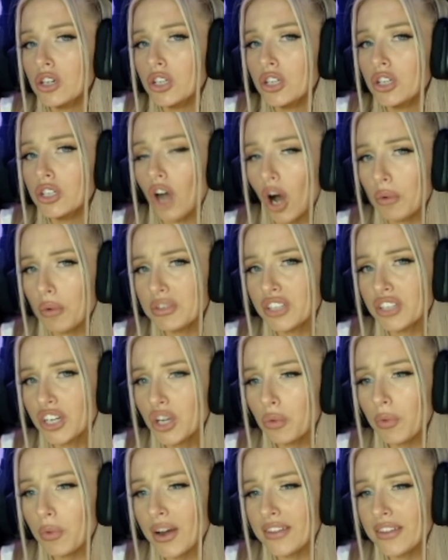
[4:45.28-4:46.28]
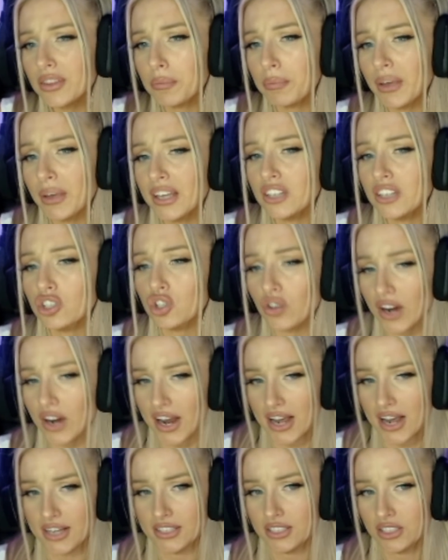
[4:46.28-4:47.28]
I was gonna wear the pink
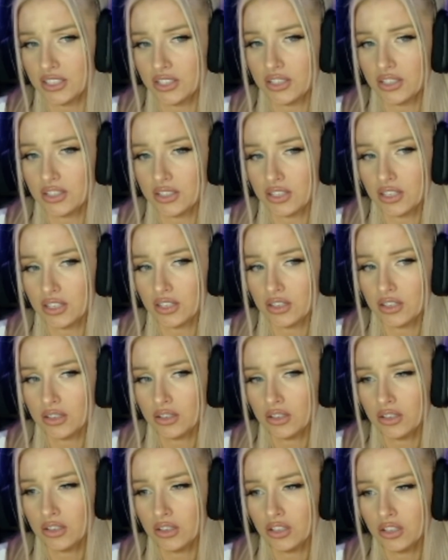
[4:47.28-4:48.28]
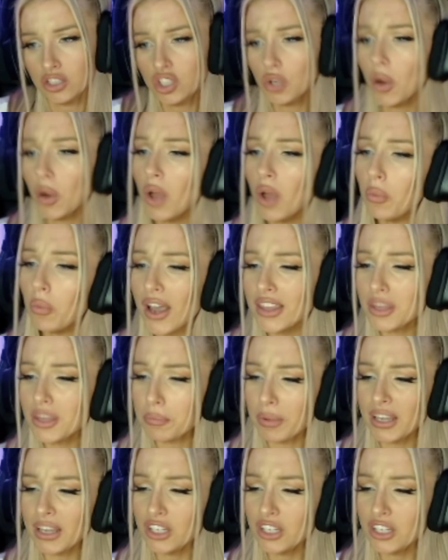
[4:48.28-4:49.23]
dress. Do I wear the pink